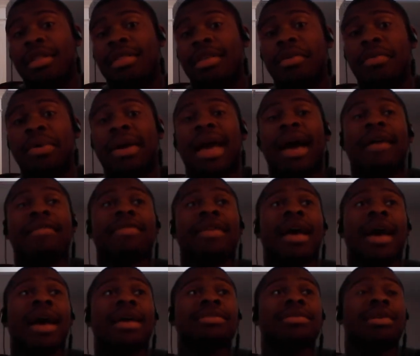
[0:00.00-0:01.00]
then we have
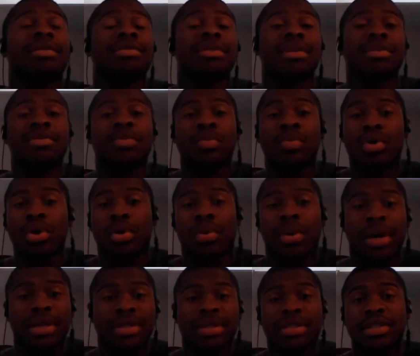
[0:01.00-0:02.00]
to ask ourselves more
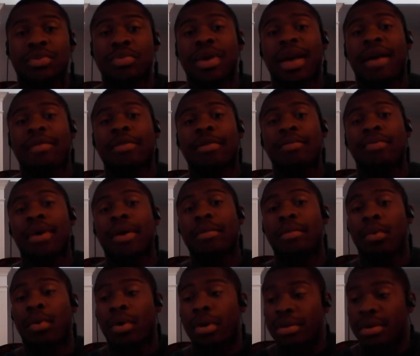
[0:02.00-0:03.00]
questions and we have to bring
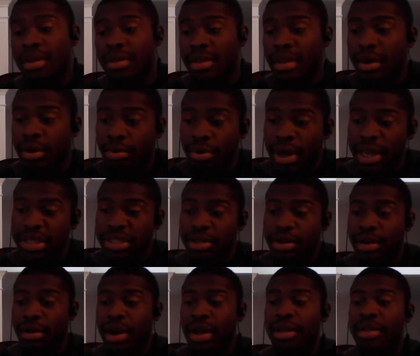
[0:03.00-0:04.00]
more into the
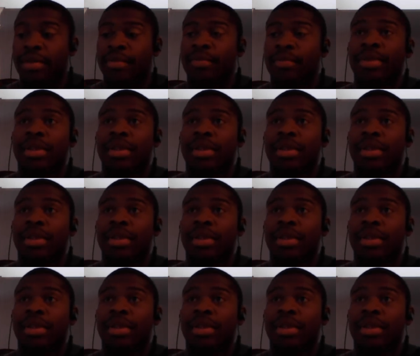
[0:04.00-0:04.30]
equation, all right?